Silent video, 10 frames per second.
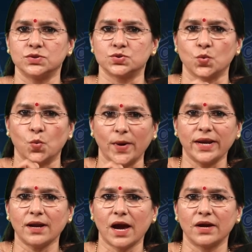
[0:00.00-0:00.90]
So,
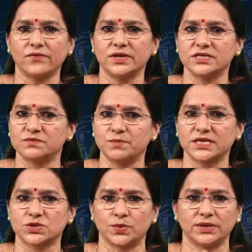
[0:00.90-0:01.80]
when iron is
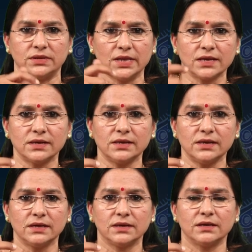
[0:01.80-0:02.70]
mixed with
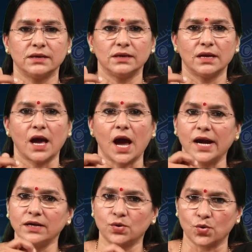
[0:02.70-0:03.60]
nickel
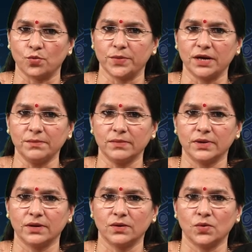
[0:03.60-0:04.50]
and chromium,
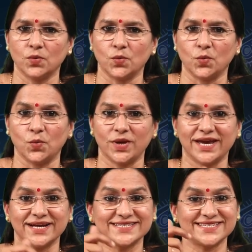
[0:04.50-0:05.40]
we
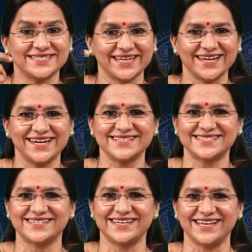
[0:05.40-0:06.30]
get stainless
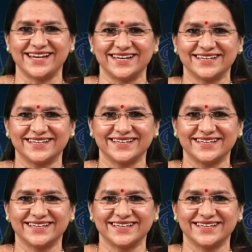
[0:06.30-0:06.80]
steel,